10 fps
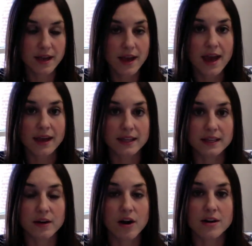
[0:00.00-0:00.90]
and then
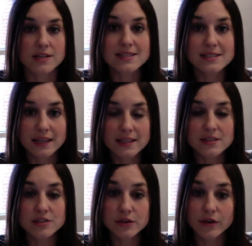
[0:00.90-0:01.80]
there are 6
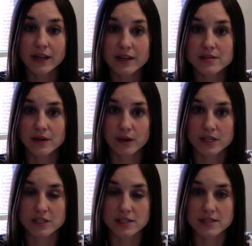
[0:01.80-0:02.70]
short answer
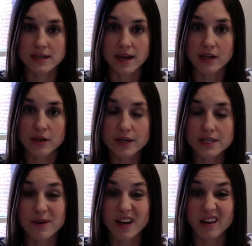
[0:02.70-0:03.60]
questions, and you get to
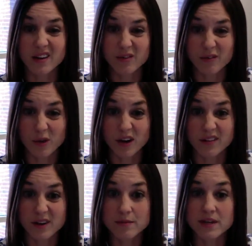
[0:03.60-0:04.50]
pick 4
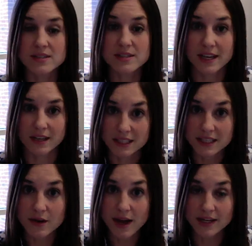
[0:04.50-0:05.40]
of them. So you get a
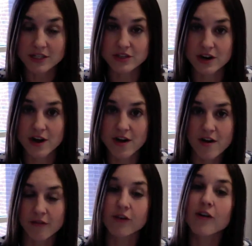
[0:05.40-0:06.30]
little extra
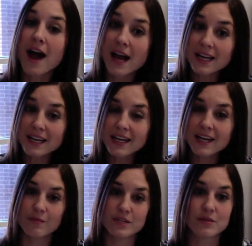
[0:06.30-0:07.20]
variety
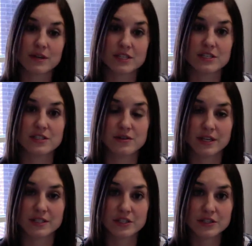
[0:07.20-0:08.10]
in which questions you
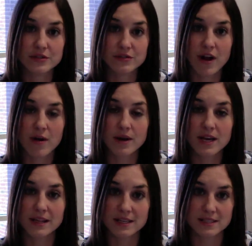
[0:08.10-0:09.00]
get to choose from
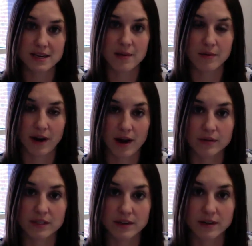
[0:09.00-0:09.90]
this time
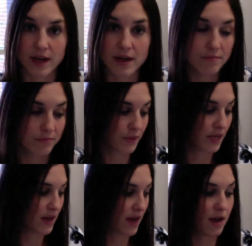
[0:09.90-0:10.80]
around, okay?
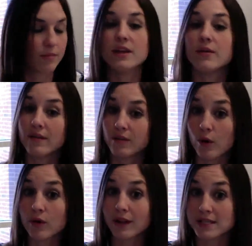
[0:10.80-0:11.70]
And you'll have the
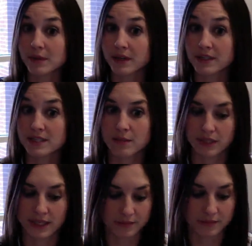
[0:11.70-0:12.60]
whole class period to
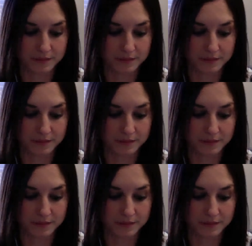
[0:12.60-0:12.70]
complete it.